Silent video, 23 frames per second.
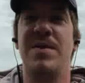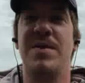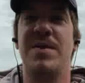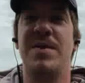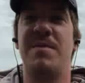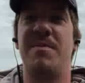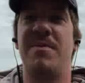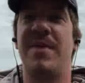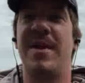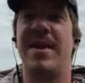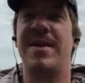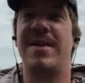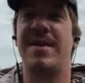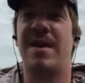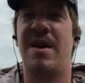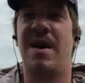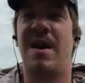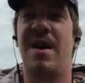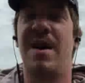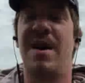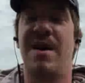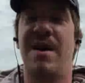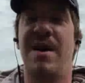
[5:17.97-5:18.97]
some things that
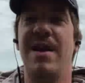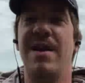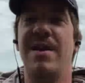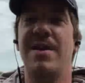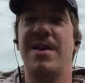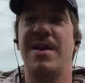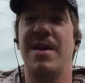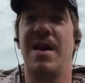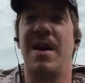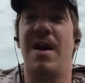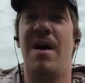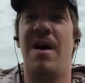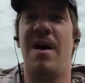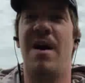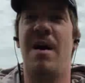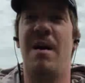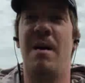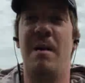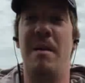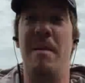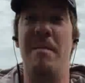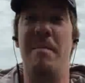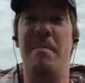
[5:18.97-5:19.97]
I like
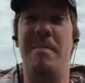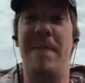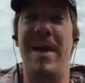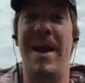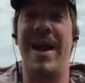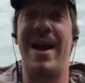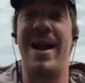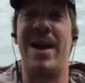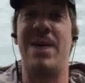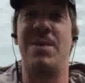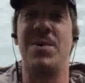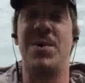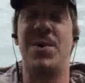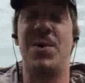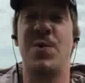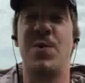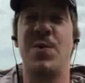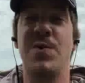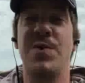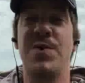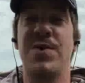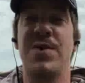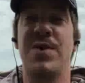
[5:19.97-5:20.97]
are being
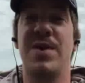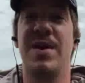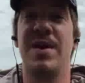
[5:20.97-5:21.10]
outdoors,